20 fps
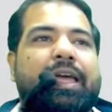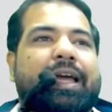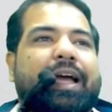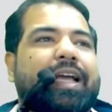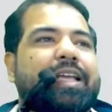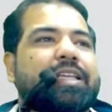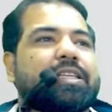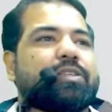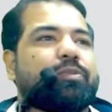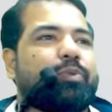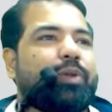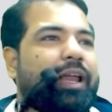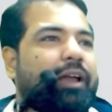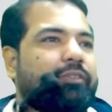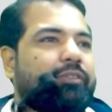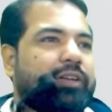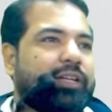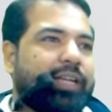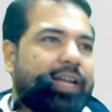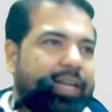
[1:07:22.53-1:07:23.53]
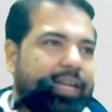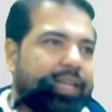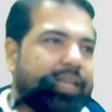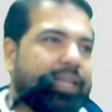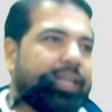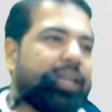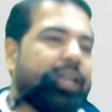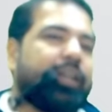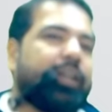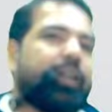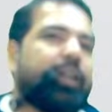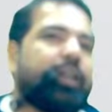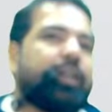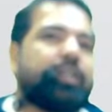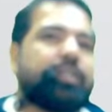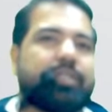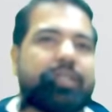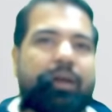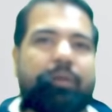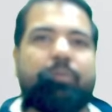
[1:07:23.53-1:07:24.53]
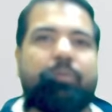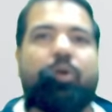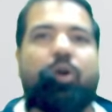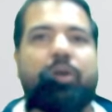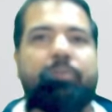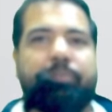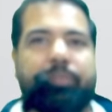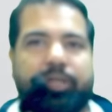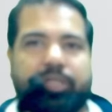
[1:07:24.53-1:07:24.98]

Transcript: guys will have a dedicated sum on